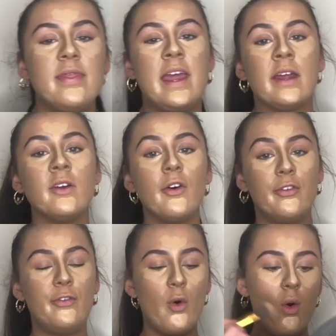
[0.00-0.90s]
And then
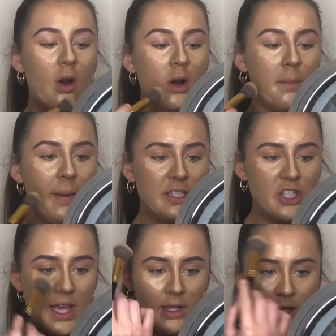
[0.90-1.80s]
for my
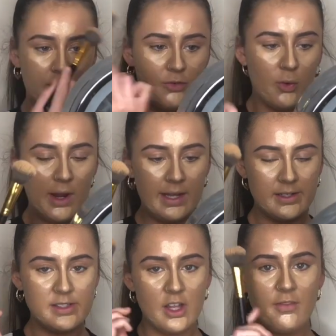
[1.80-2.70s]
chin and forehead
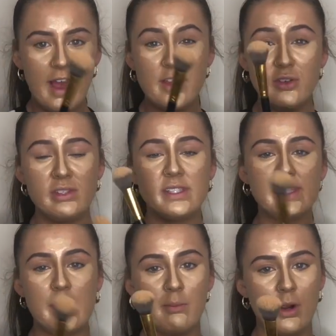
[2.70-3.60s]
and stuff, I use the
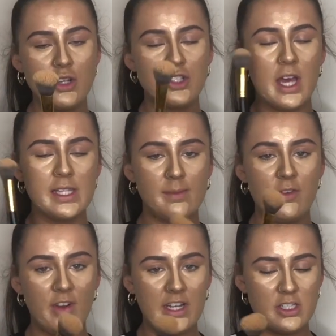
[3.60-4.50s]
same brush as my
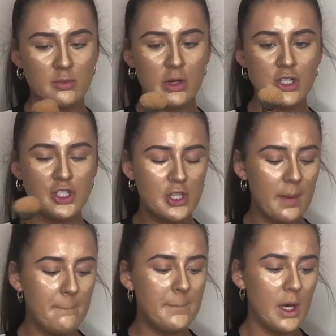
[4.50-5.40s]
foundation brush,
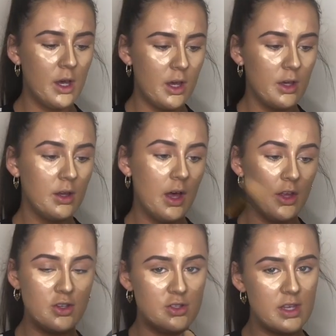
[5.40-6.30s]
but
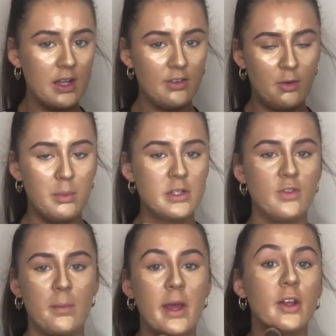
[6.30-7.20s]
I'll use a different brush
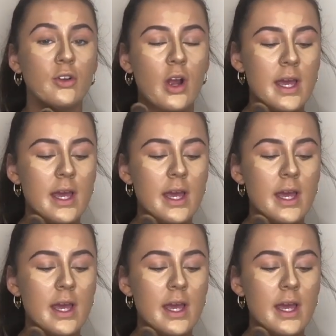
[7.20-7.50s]
for my under